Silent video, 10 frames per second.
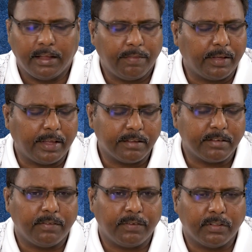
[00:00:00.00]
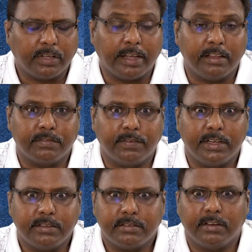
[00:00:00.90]
in the case of the
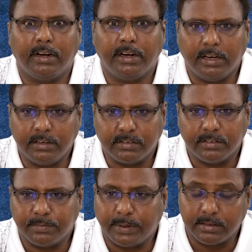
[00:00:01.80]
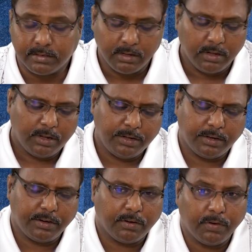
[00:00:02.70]
case-wise deletions, because
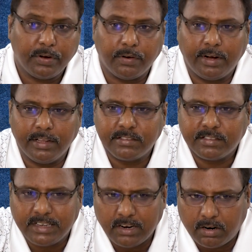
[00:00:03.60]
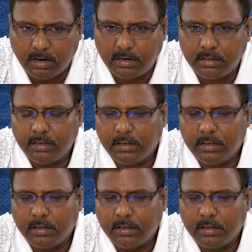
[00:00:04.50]
here you are going to discard